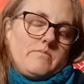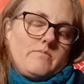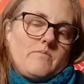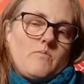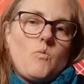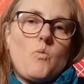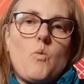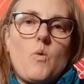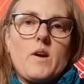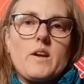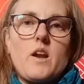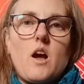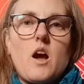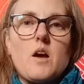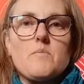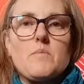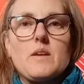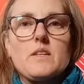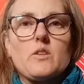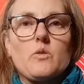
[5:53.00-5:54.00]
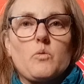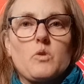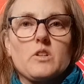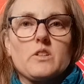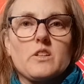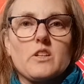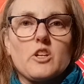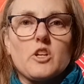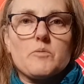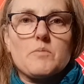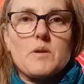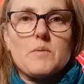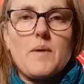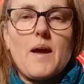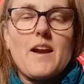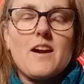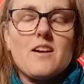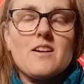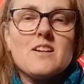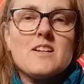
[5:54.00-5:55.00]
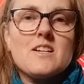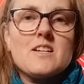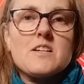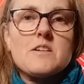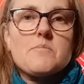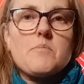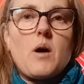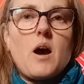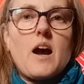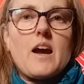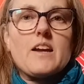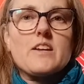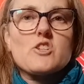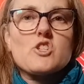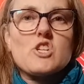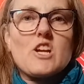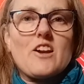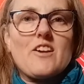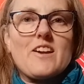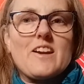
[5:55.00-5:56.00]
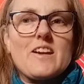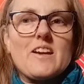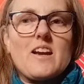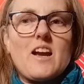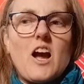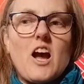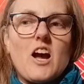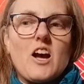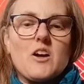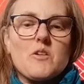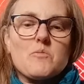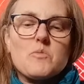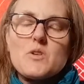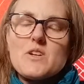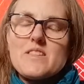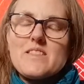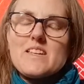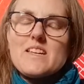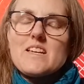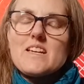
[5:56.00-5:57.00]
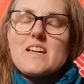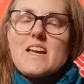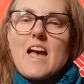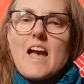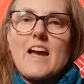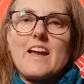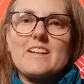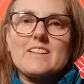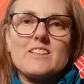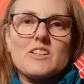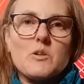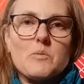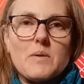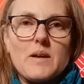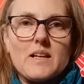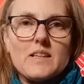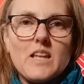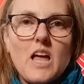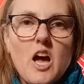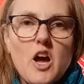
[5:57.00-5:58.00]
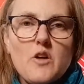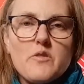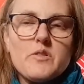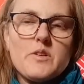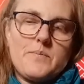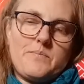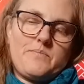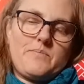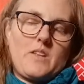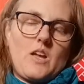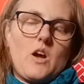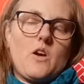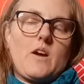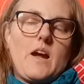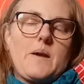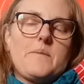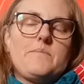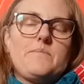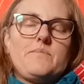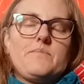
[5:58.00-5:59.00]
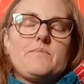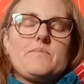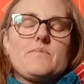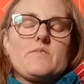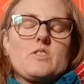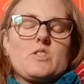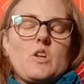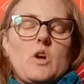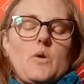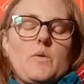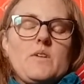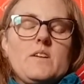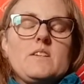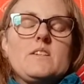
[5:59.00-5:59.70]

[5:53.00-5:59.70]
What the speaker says: why not make the world a little bit better by sharing breathing and a little bit of love. Okay, so